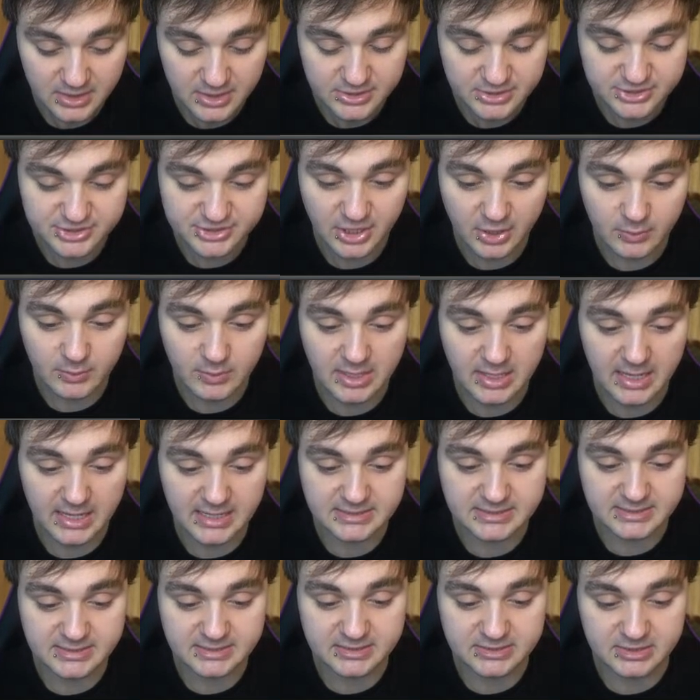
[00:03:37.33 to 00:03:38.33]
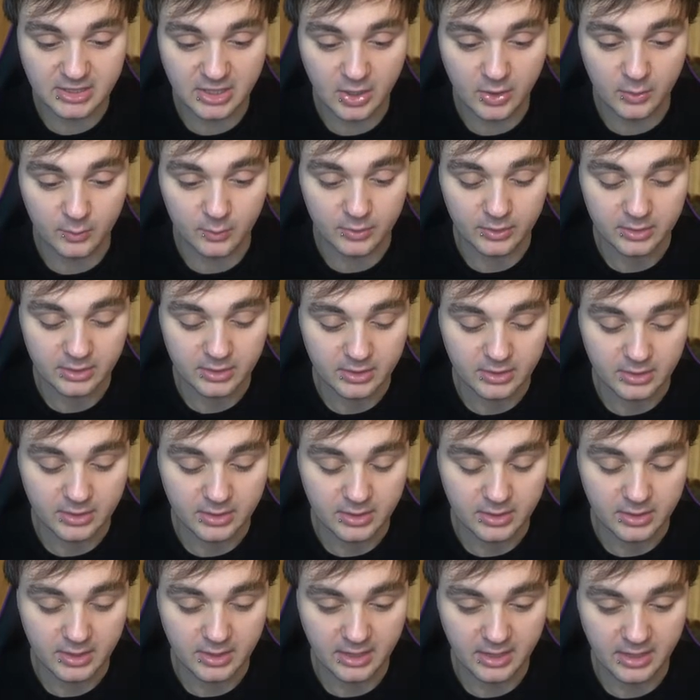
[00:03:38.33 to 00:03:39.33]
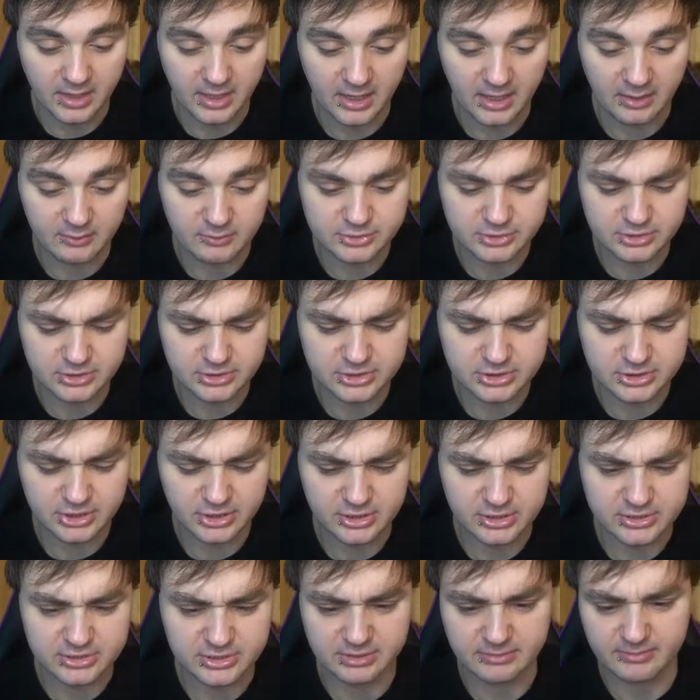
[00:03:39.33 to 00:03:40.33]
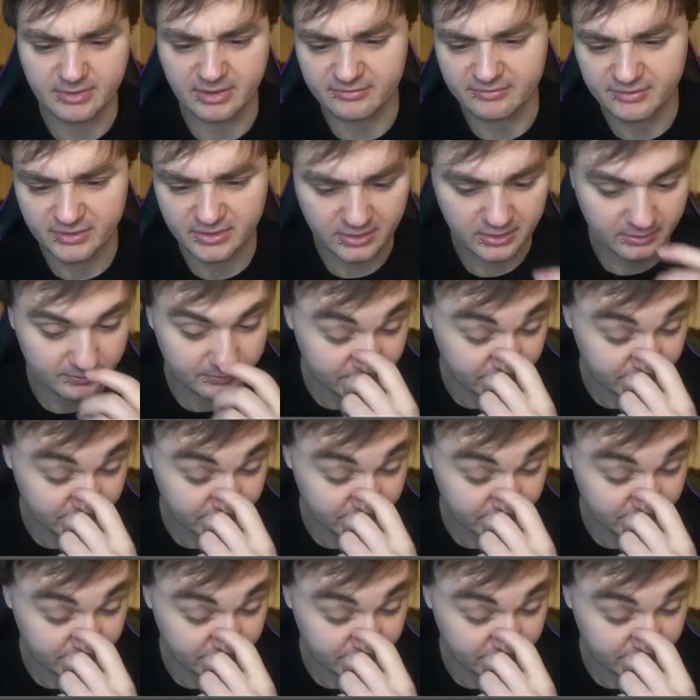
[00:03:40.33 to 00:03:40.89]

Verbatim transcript: So let's go. Uh, I was going to show you something, but I forgot.